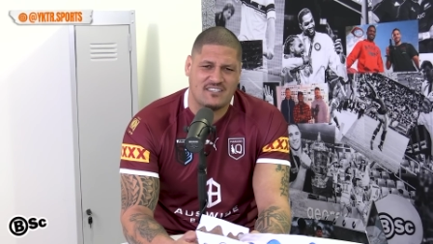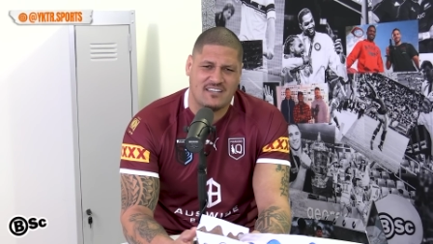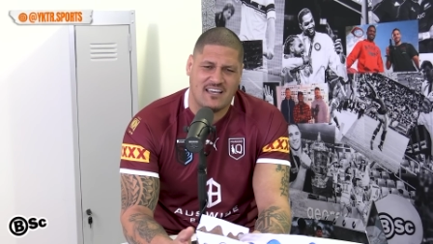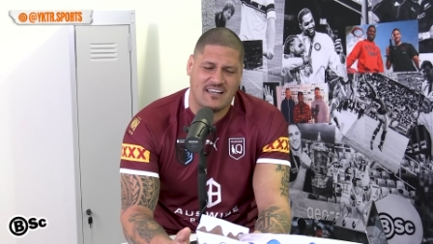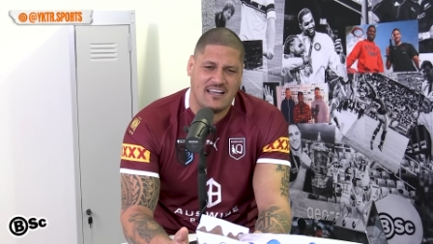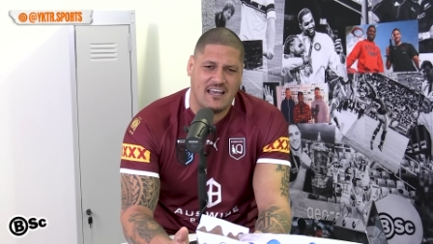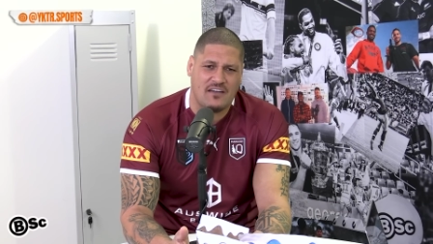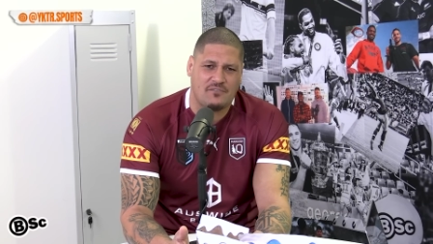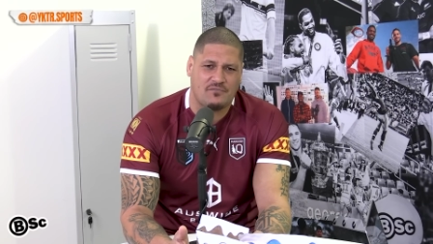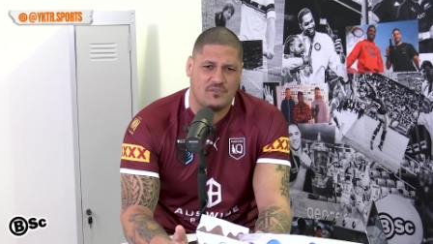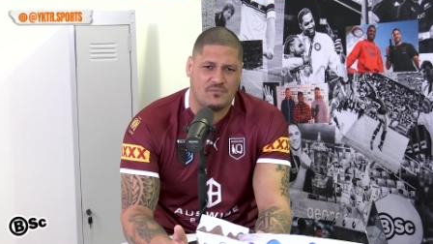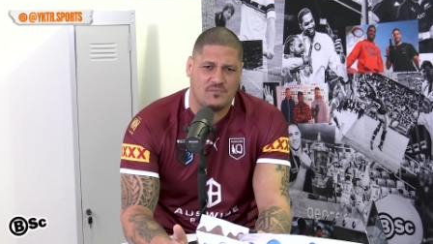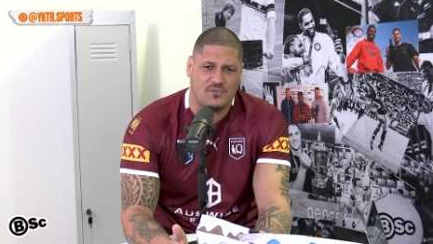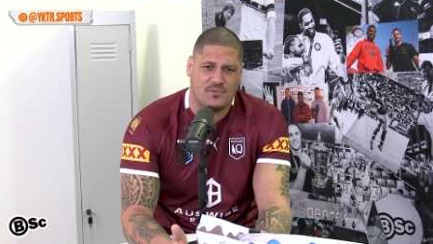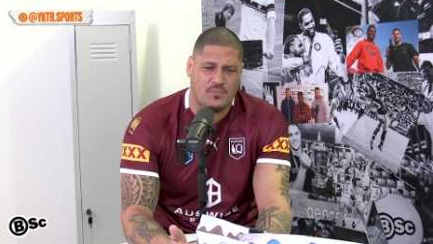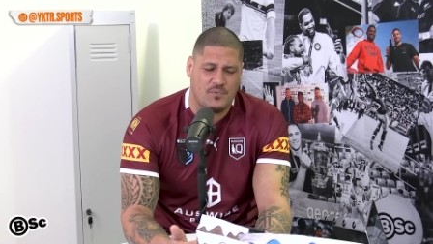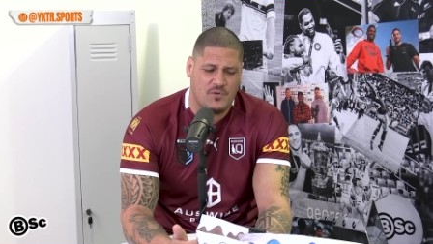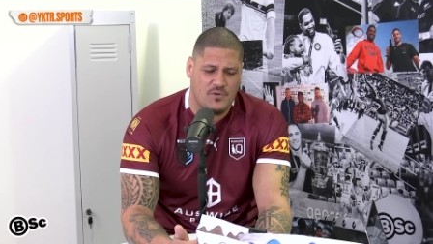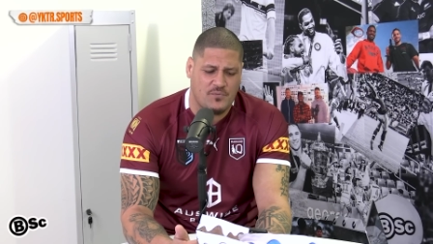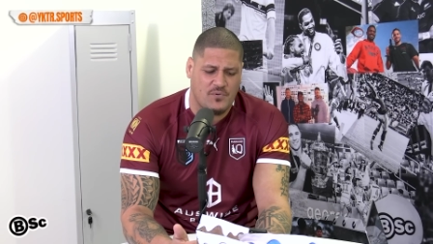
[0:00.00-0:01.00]

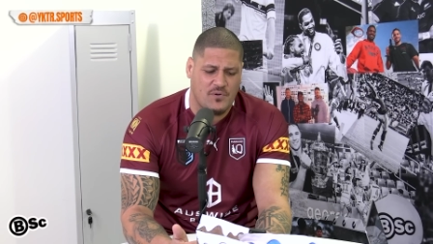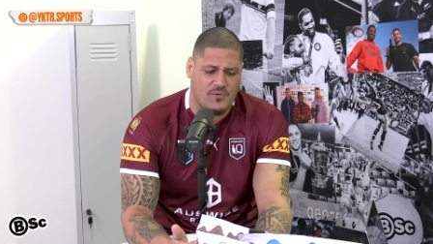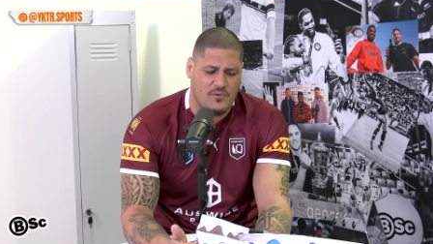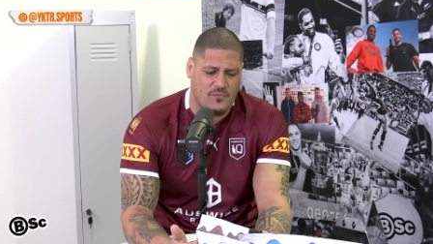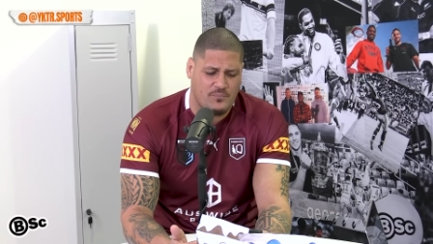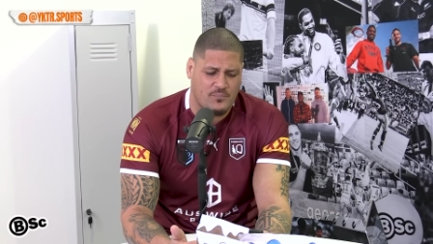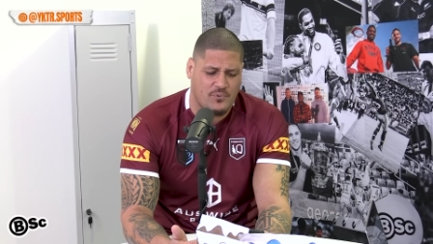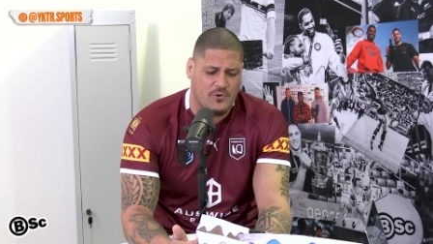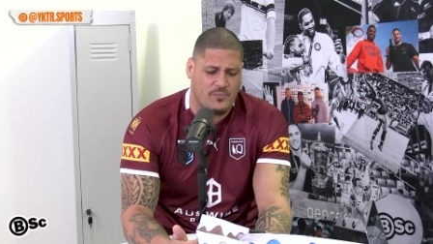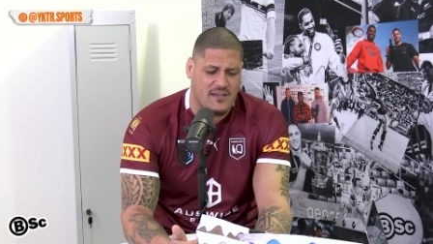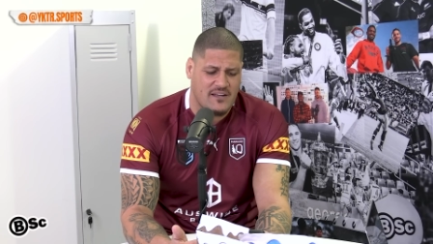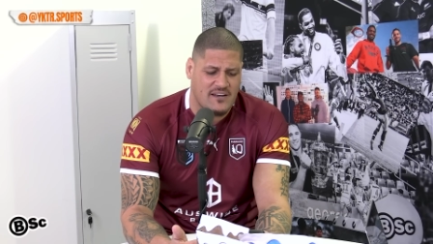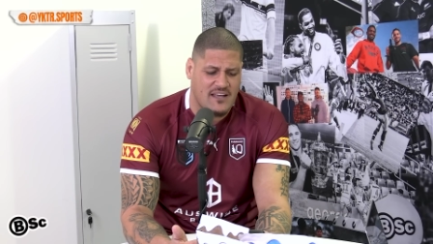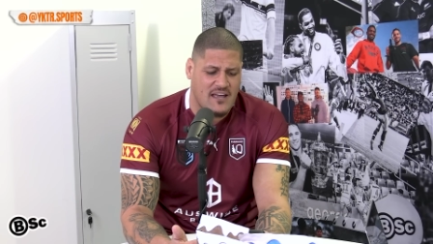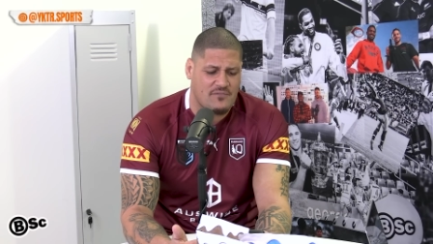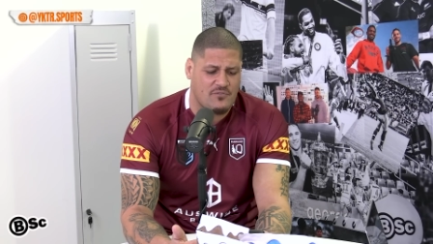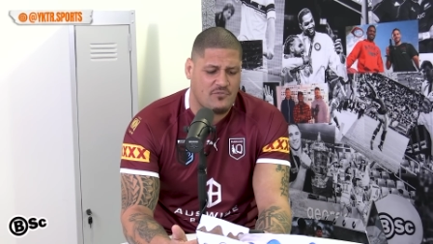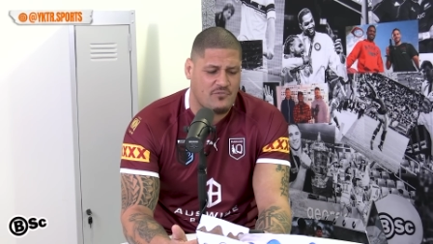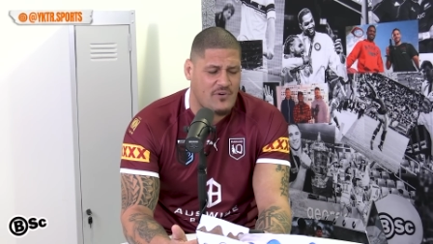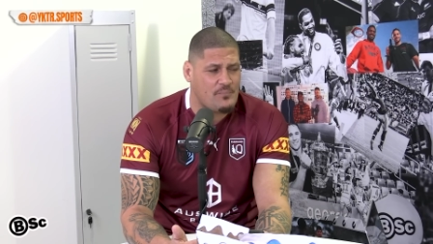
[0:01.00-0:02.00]
you're probably going to
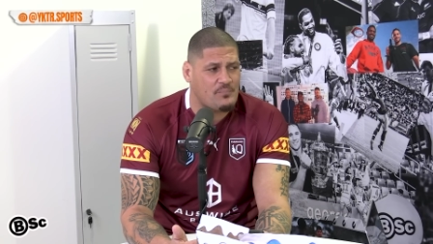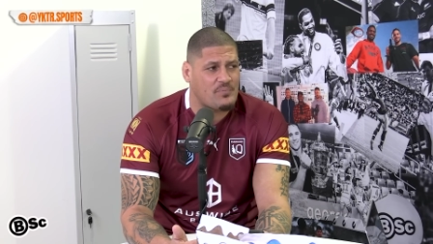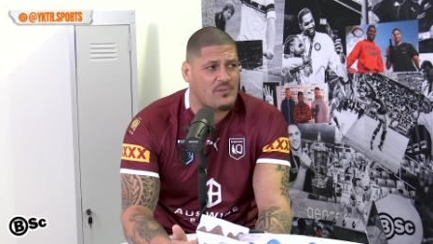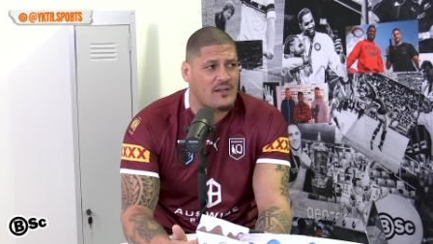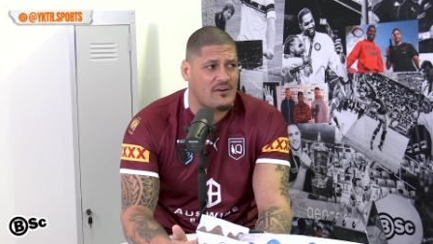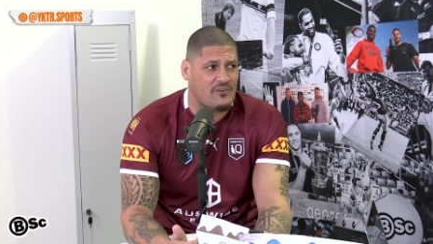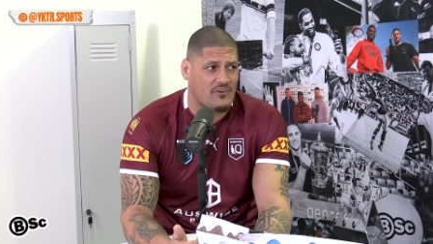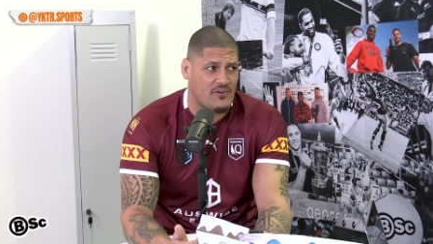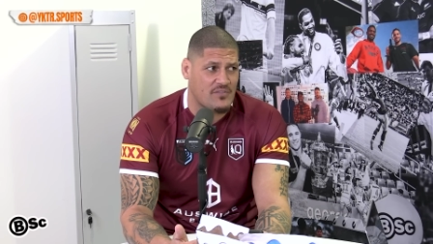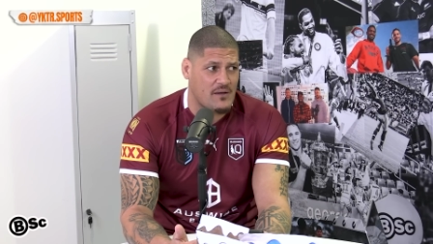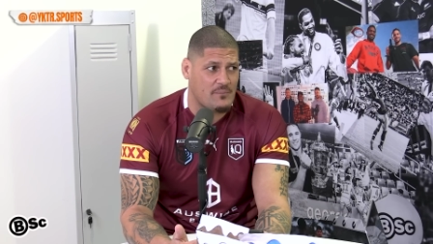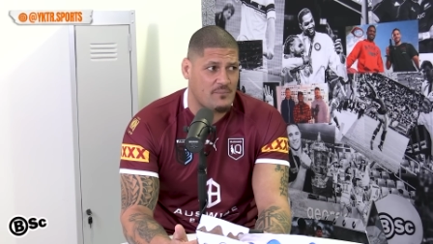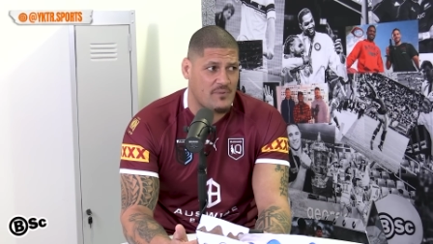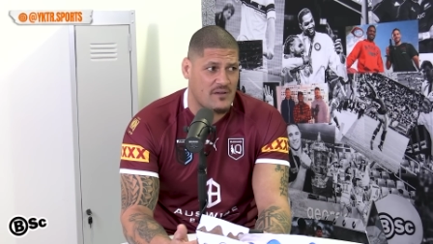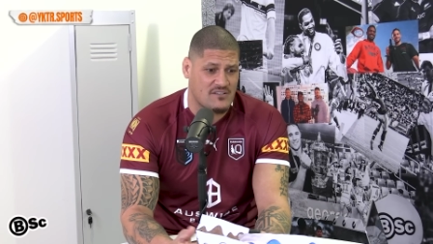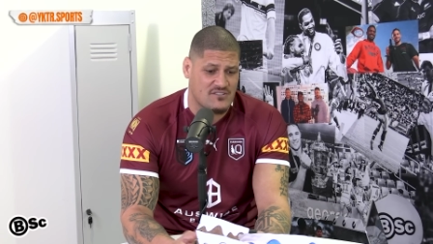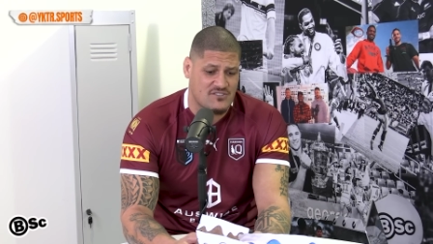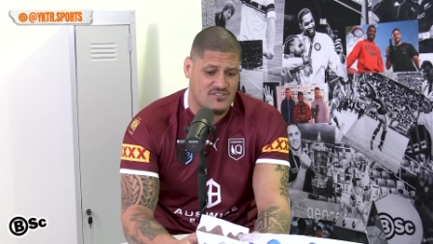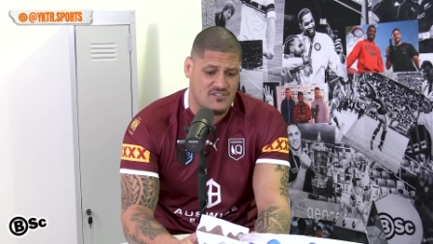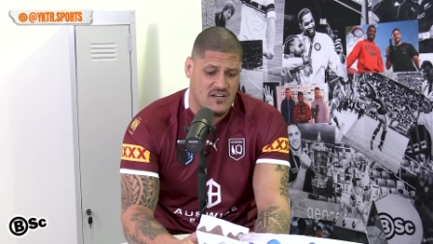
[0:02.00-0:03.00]
have a rep player on that
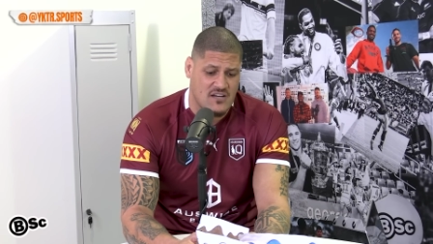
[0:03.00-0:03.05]
bench.